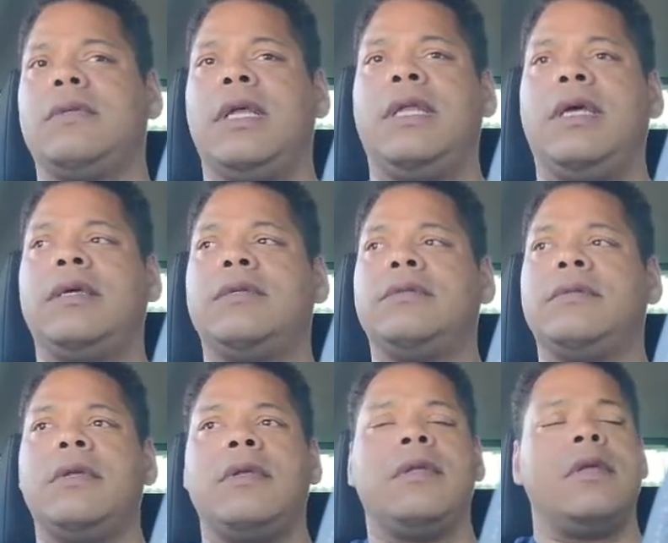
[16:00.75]
Hello.
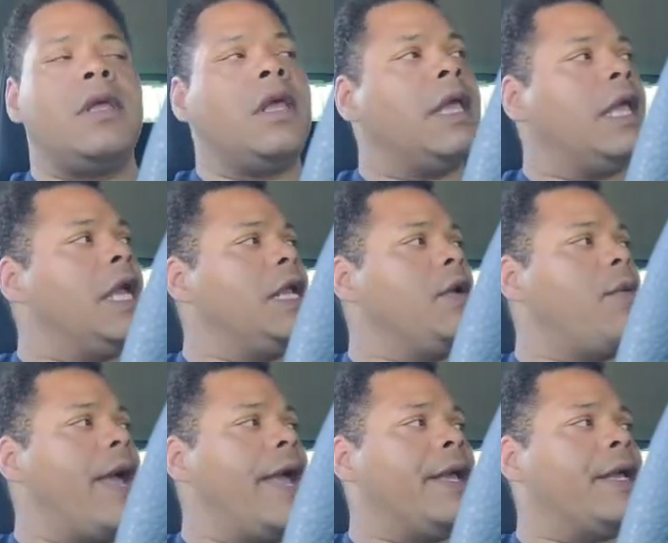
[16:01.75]

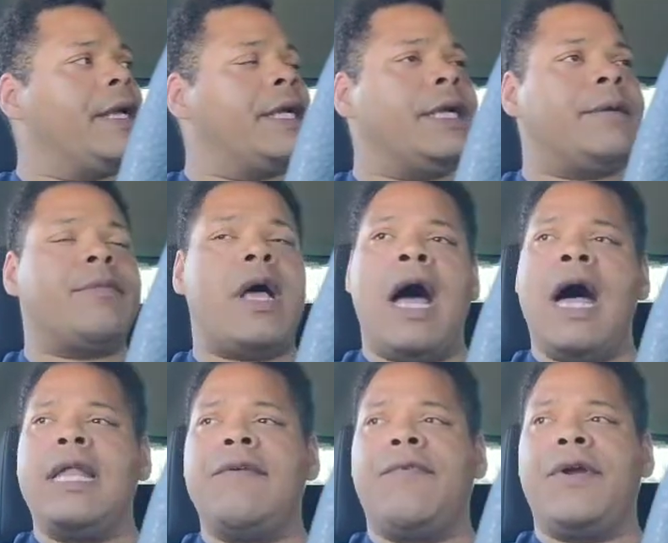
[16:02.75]
Anyway,
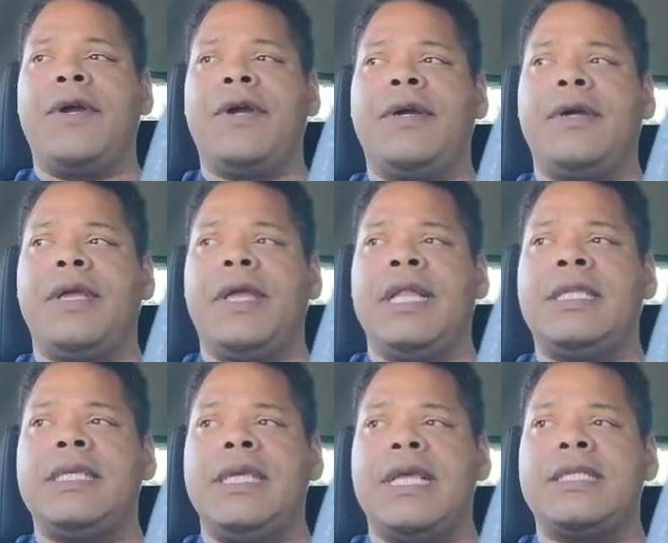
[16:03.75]
Oliver and
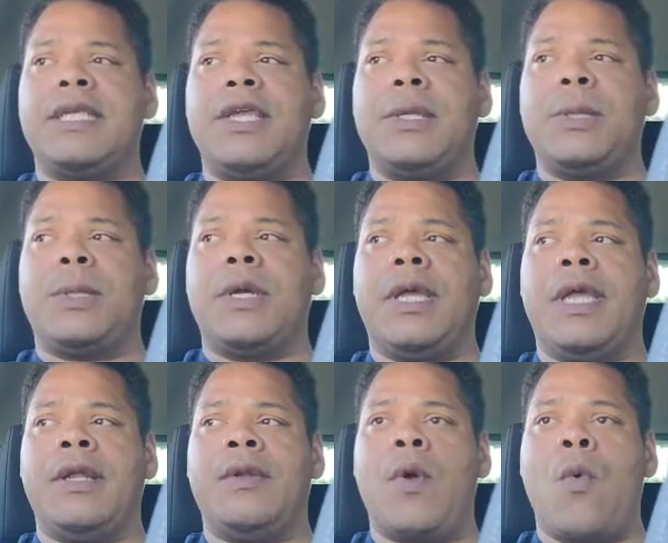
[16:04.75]
T.S. Kendra
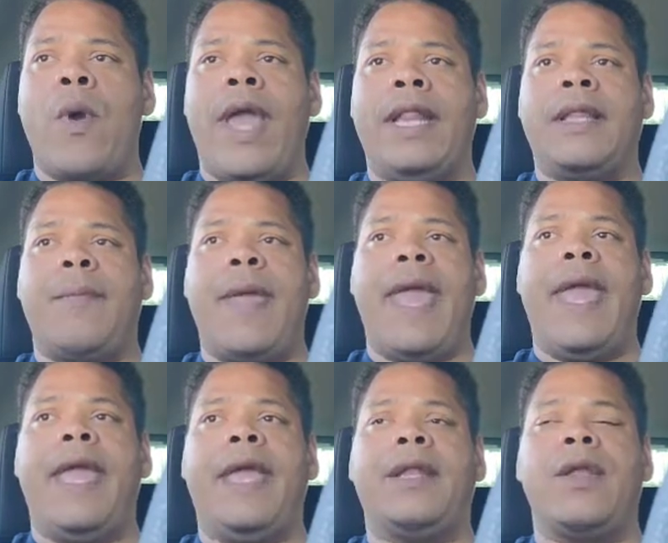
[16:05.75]
and Wayne
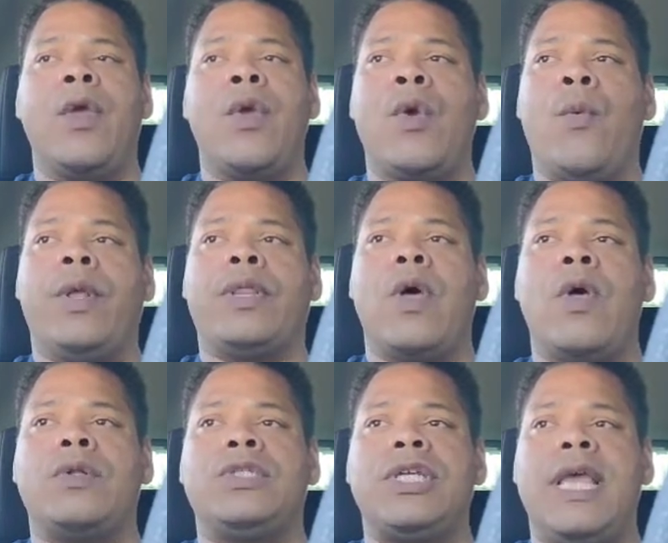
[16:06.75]
DePayne with the
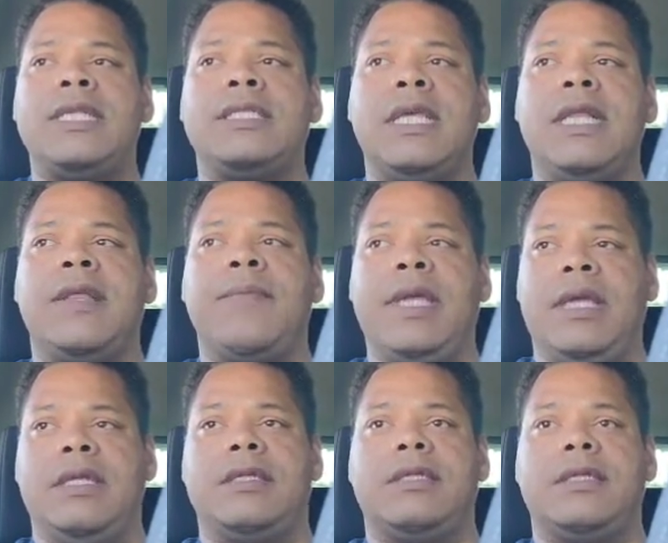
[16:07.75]
whole chasing the beat.